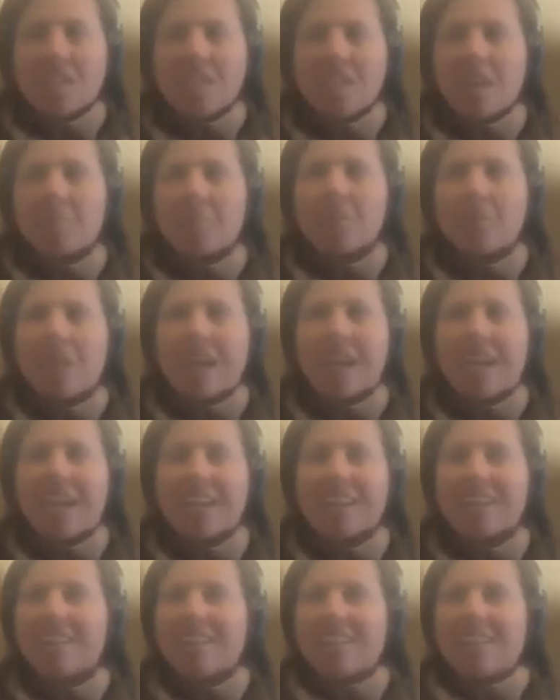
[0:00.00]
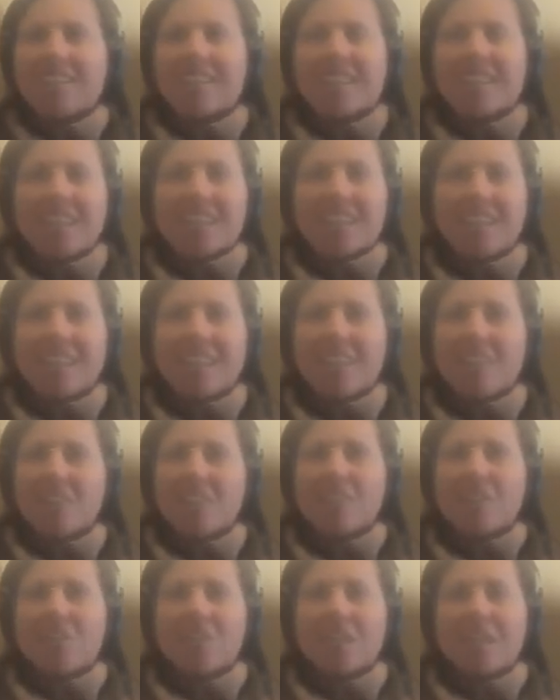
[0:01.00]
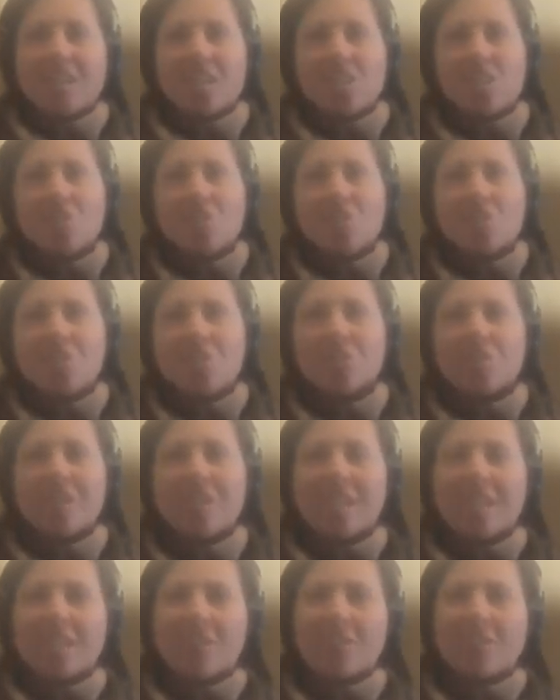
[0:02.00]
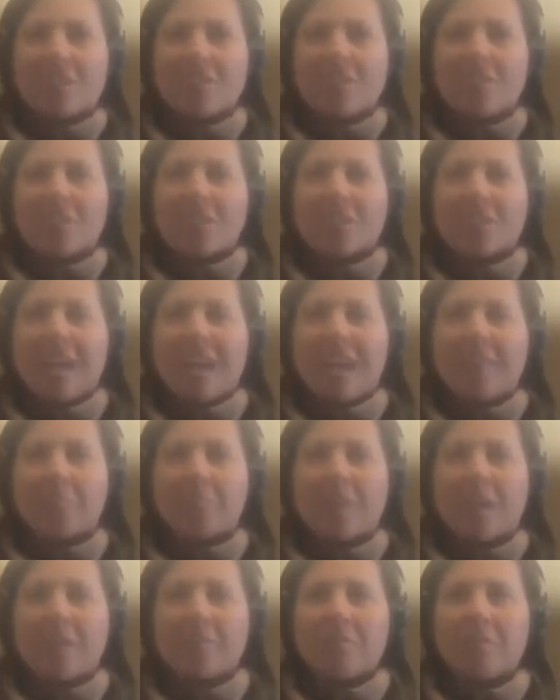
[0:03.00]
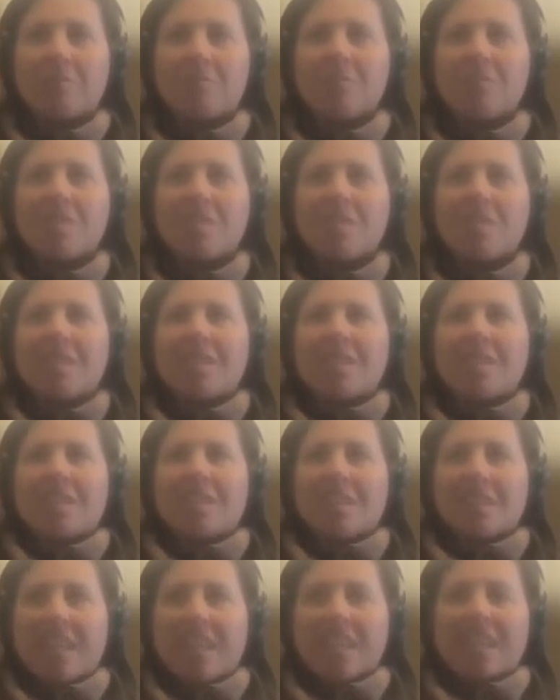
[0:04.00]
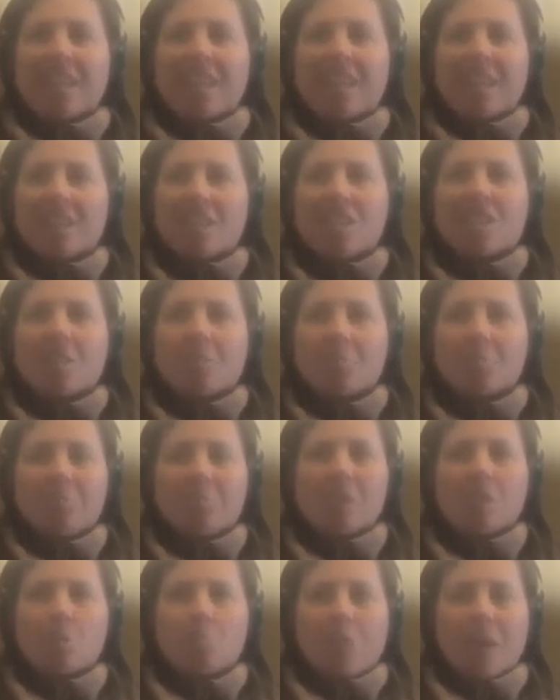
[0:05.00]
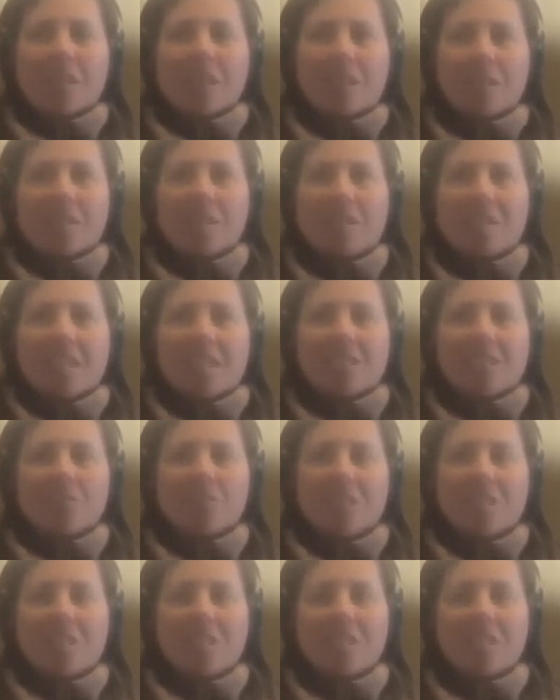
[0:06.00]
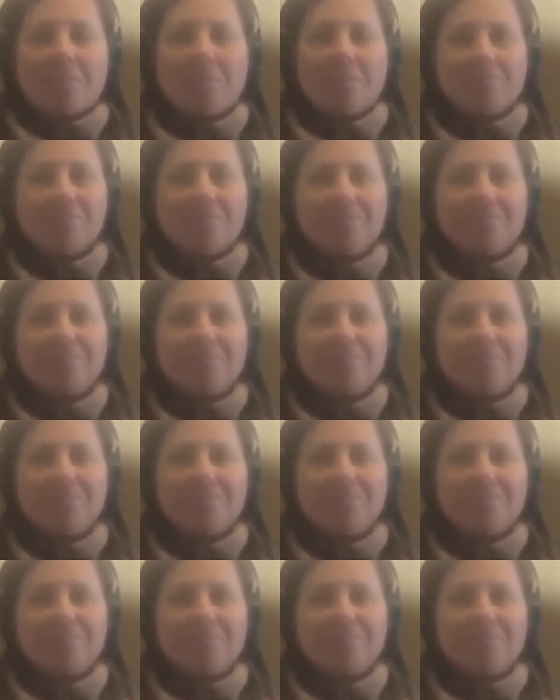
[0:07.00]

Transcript: with the Diablo guy. Like, even though that is true, like you could have problems, like it's still much better to take the risk.